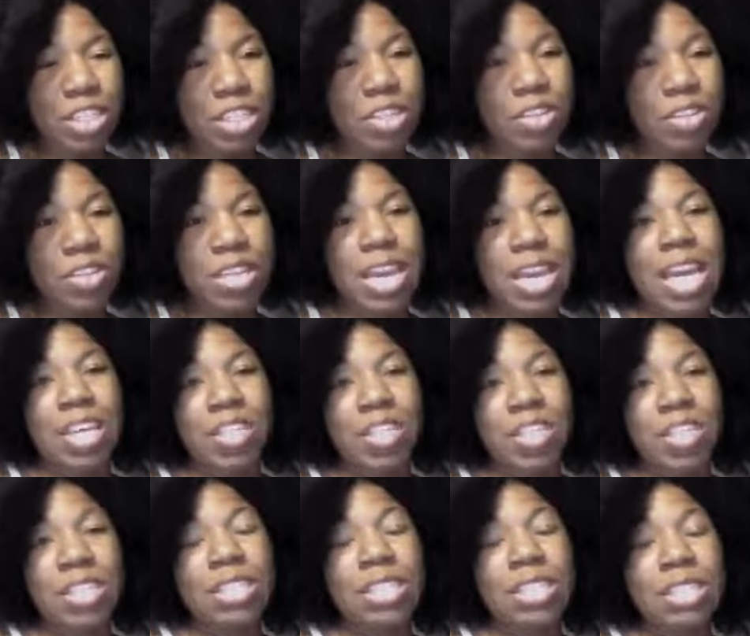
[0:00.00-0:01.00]
You can
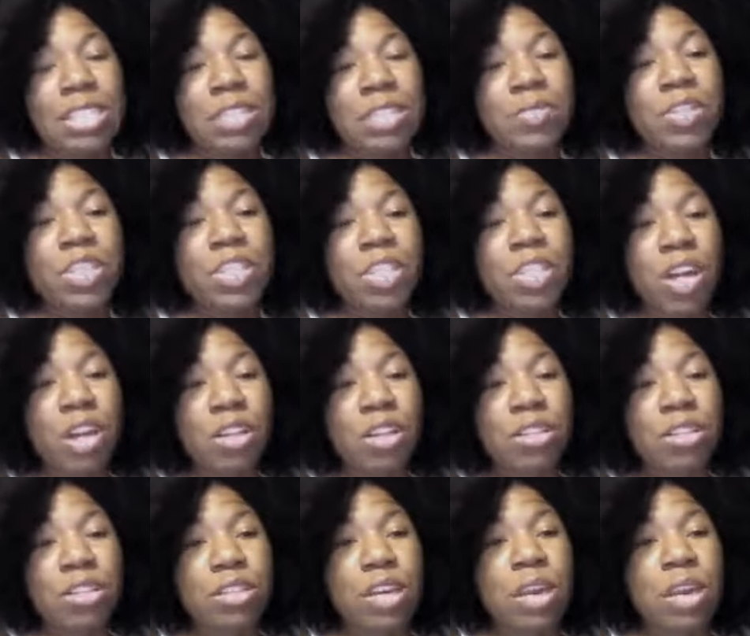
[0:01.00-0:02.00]
actually see
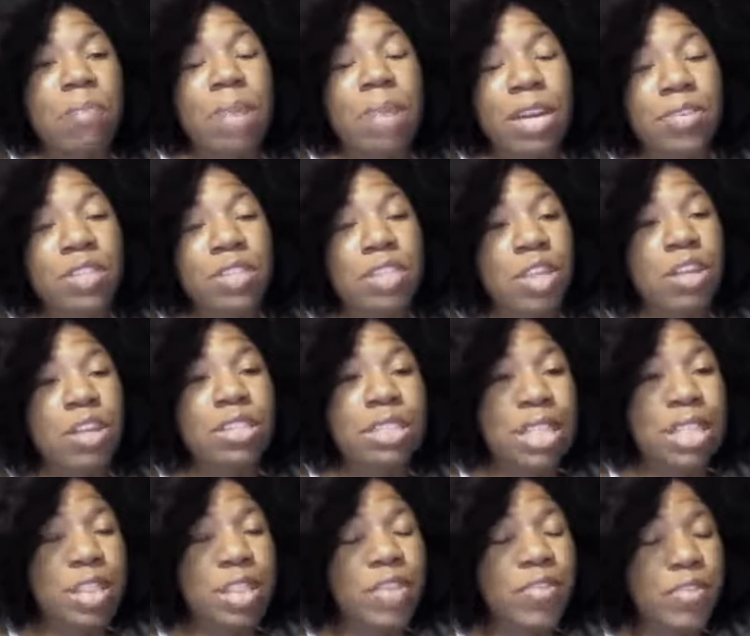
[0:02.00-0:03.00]
results, better results
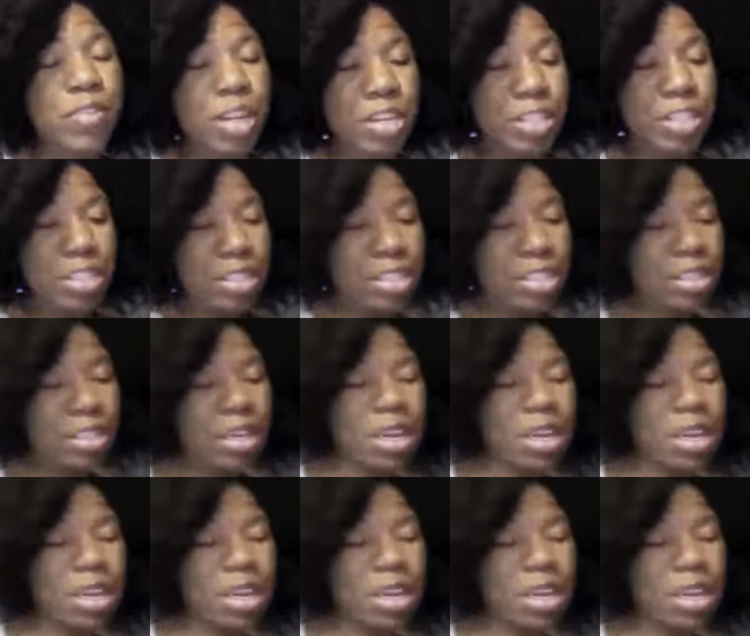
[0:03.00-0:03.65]
than the first.